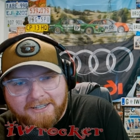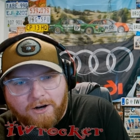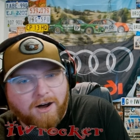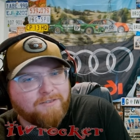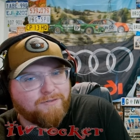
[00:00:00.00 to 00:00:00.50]

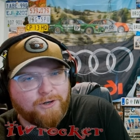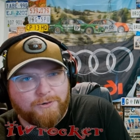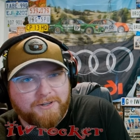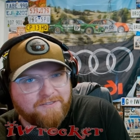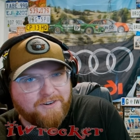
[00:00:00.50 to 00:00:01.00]

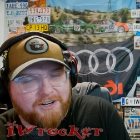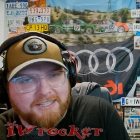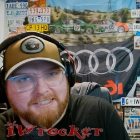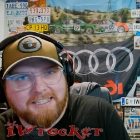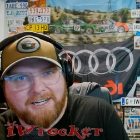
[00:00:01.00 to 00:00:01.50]
off-road in
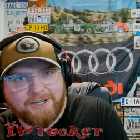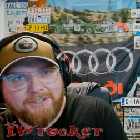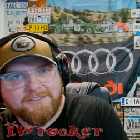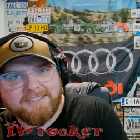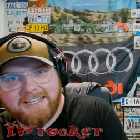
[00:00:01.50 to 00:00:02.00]
various
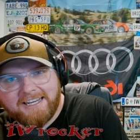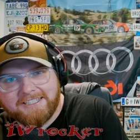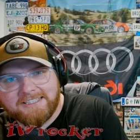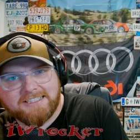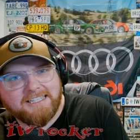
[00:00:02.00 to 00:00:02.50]
scenarios and
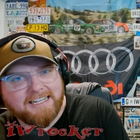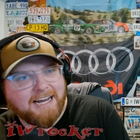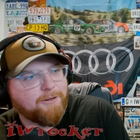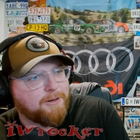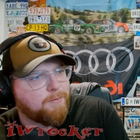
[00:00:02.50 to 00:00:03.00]
just seeing
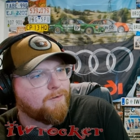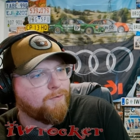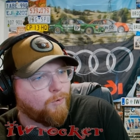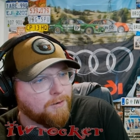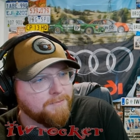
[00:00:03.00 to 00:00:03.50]
how they
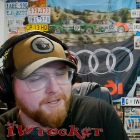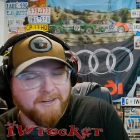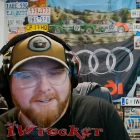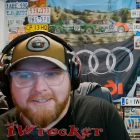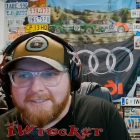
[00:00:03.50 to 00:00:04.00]
performed.
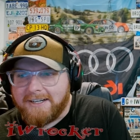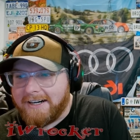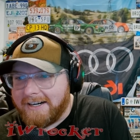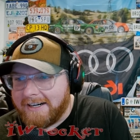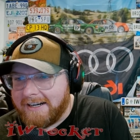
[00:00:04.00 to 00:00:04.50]

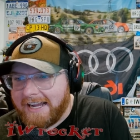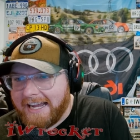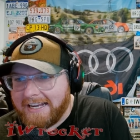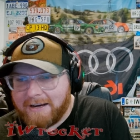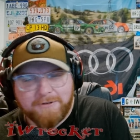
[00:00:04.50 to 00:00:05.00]
Uh,
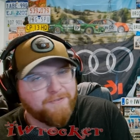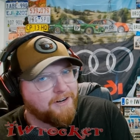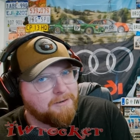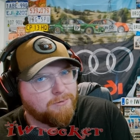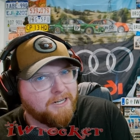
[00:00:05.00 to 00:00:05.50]
and I was
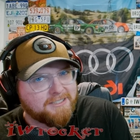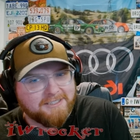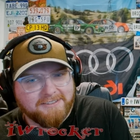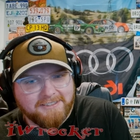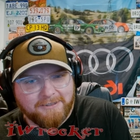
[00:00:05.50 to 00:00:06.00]
very
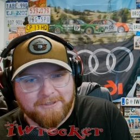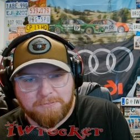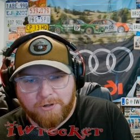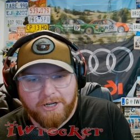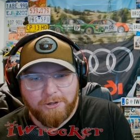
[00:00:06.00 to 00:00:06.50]
impressed. It was
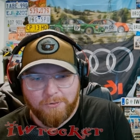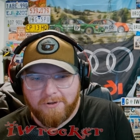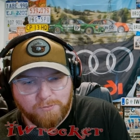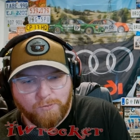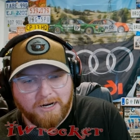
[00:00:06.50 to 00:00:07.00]
pretty
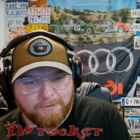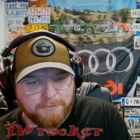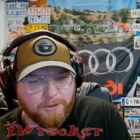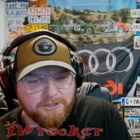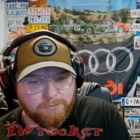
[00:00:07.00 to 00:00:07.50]
cool. What I was
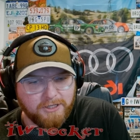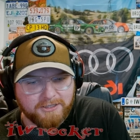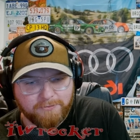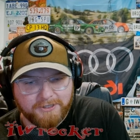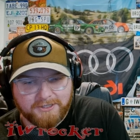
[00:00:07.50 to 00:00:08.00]
most
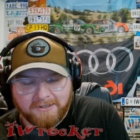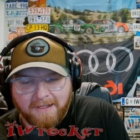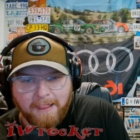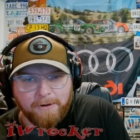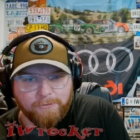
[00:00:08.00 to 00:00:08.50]
impressed with
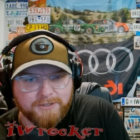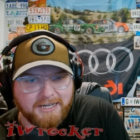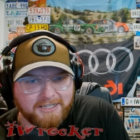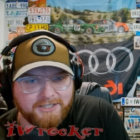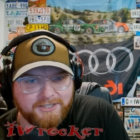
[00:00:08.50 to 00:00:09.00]
was
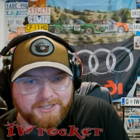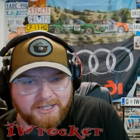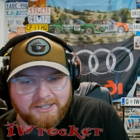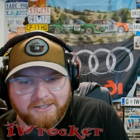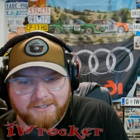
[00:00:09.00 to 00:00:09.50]
actually
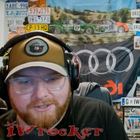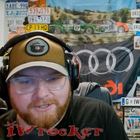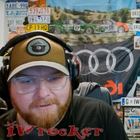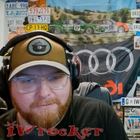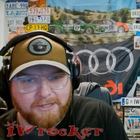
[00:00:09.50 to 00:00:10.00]
seeing
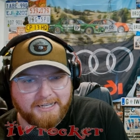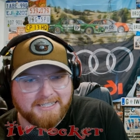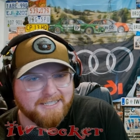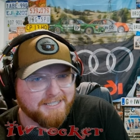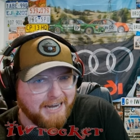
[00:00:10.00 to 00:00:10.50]
some like
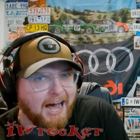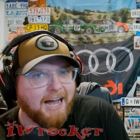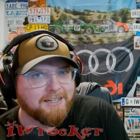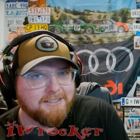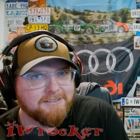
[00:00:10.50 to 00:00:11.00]

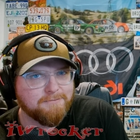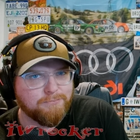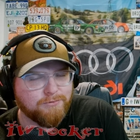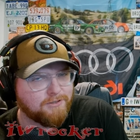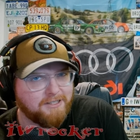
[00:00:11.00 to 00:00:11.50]
stock,
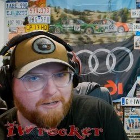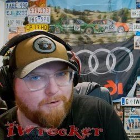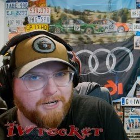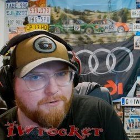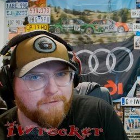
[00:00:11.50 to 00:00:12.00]
like
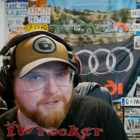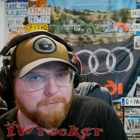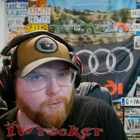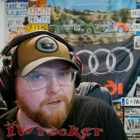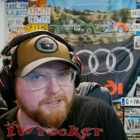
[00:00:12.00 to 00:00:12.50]
Range Rover
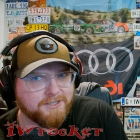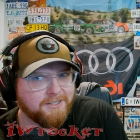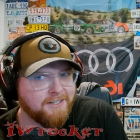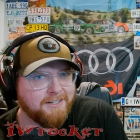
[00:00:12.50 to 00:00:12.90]
Sports,